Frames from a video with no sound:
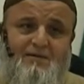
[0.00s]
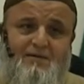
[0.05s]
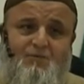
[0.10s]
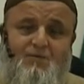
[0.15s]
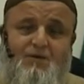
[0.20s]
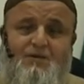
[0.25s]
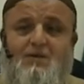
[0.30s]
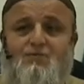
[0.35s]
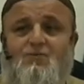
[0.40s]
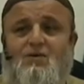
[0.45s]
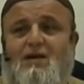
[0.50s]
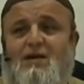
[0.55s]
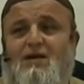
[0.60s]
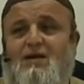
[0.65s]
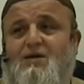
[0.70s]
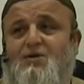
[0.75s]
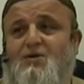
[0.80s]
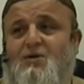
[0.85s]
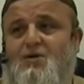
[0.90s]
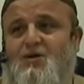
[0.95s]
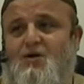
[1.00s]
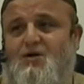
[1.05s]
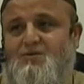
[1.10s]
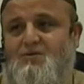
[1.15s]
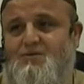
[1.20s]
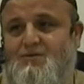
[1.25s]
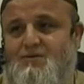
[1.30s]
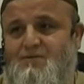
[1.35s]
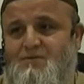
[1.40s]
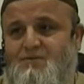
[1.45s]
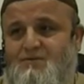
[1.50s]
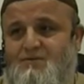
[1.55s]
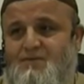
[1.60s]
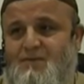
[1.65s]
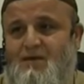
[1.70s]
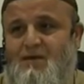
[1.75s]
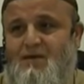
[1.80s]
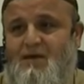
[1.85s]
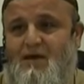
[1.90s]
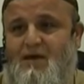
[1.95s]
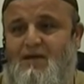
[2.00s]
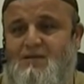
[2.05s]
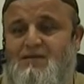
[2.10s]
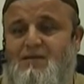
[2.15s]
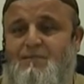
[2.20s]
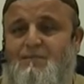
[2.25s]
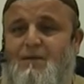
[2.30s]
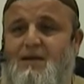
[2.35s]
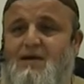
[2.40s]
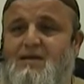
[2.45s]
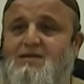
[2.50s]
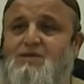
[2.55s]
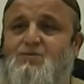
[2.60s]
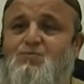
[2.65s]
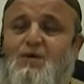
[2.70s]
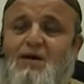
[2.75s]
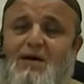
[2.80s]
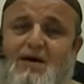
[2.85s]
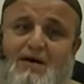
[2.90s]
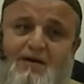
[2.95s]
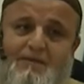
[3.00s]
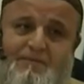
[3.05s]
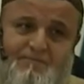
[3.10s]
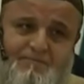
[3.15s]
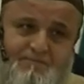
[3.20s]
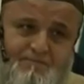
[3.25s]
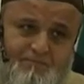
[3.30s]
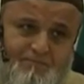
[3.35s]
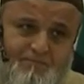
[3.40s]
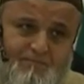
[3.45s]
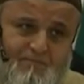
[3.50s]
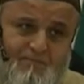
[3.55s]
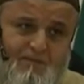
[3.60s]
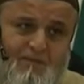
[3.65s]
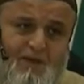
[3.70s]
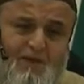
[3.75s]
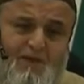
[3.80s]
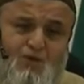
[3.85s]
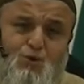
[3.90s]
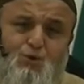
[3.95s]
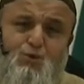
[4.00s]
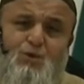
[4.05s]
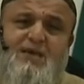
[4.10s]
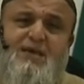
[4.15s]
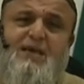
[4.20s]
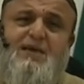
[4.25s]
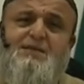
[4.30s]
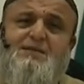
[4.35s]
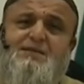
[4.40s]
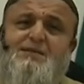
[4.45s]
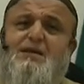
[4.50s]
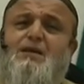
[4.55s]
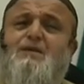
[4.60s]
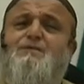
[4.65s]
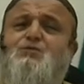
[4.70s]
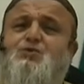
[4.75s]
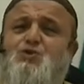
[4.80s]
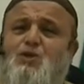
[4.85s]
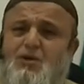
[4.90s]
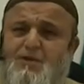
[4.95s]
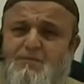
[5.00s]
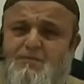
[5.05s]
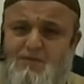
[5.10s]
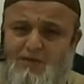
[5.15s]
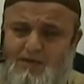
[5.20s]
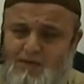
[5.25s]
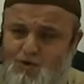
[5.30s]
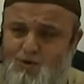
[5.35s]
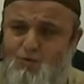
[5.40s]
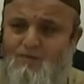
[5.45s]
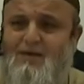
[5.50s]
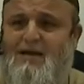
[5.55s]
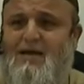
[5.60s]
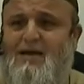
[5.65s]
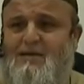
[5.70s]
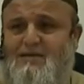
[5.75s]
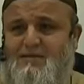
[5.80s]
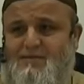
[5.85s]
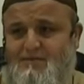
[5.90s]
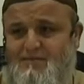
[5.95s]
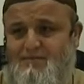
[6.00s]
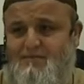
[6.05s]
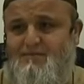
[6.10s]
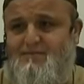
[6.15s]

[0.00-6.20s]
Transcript: whether we like it or not. It is a place where a unique set of germs accumulate.